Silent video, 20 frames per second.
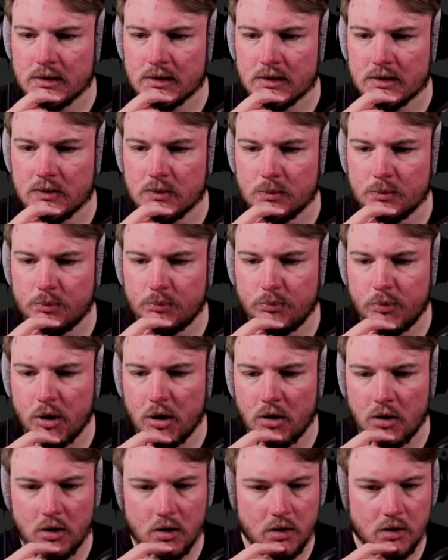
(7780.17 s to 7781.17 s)
Let's do
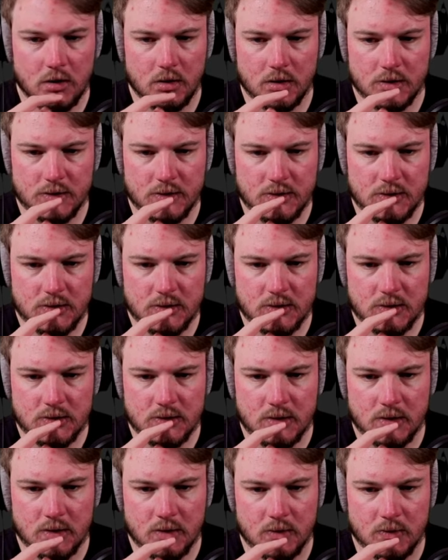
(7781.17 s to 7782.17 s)
pause.
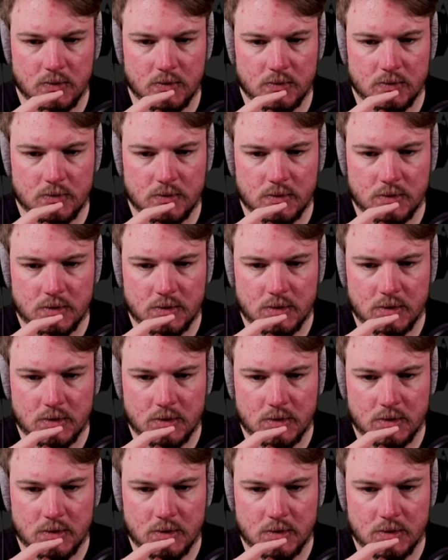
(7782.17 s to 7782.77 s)
So